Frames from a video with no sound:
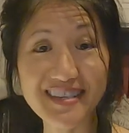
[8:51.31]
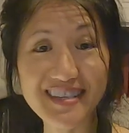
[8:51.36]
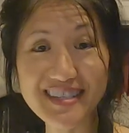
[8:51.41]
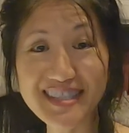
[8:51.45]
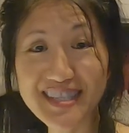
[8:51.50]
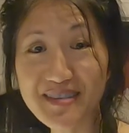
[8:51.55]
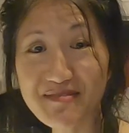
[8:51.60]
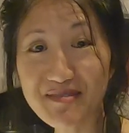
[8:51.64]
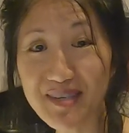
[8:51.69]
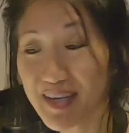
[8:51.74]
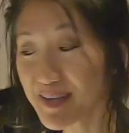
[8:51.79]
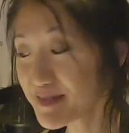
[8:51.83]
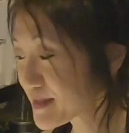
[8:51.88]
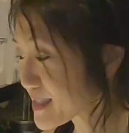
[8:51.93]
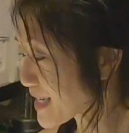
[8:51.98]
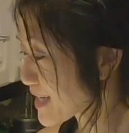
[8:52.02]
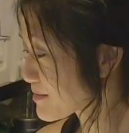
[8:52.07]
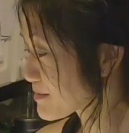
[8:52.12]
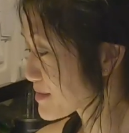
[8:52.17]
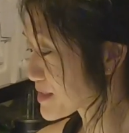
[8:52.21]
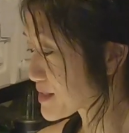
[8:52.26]
and sometimes
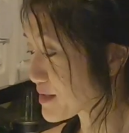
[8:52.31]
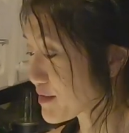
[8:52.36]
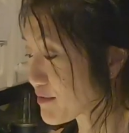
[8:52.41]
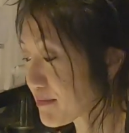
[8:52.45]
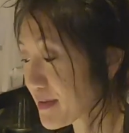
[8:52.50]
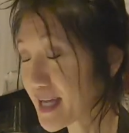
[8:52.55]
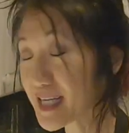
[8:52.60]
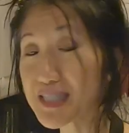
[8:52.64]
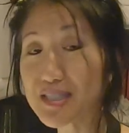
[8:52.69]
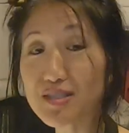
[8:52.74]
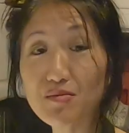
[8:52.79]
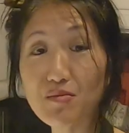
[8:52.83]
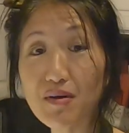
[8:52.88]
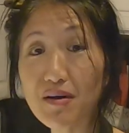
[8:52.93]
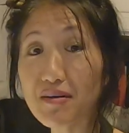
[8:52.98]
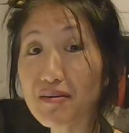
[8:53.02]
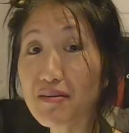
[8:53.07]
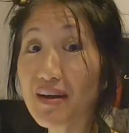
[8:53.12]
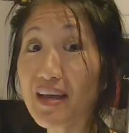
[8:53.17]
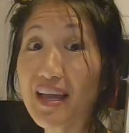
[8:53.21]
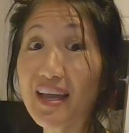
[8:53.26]
I reserve pasta
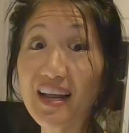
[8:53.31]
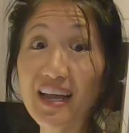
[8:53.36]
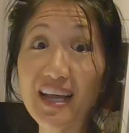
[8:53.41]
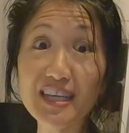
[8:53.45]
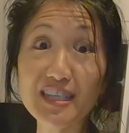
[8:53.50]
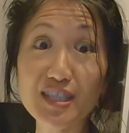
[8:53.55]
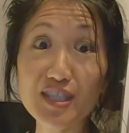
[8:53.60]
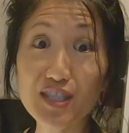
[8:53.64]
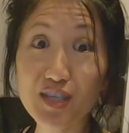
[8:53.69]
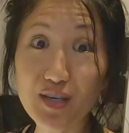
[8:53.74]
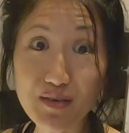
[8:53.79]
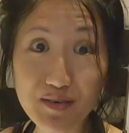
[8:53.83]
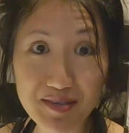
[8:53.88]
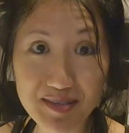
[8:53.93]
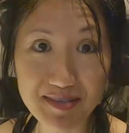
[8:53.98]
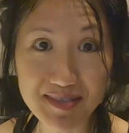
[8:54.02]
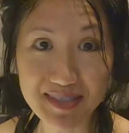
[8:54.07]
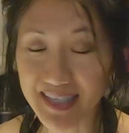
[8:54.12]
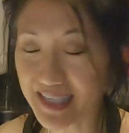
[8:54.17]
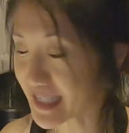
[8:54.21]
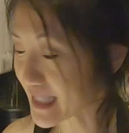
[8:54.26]
water and I don't
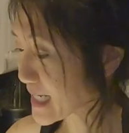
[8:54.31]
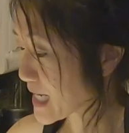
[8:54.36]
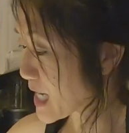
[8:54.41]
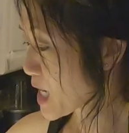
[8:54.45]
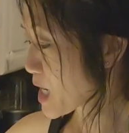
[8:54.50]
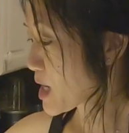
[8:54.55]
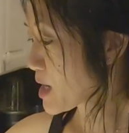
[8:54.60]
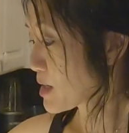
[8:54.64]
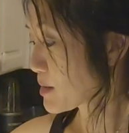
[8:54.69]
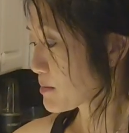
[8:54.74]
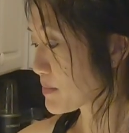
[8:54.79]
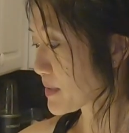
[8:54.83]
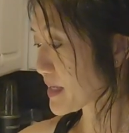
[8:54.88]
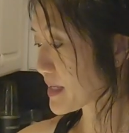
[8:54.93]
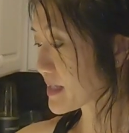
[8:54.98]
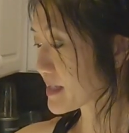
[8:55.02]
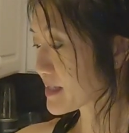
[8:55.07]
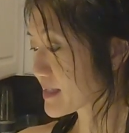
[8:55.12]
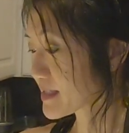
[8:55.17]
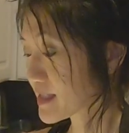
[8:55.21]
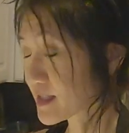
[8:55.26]
use it. But
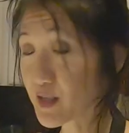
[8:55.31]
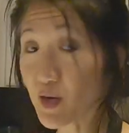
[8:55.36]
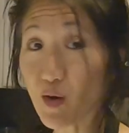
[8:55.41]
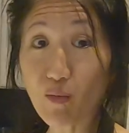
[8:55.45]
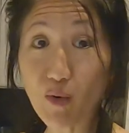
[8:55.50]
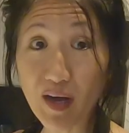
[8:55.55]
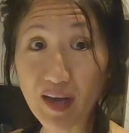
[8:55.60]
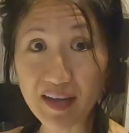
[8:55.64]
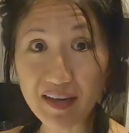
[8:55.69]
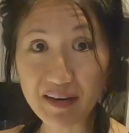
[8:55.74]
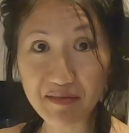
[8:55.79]
so what,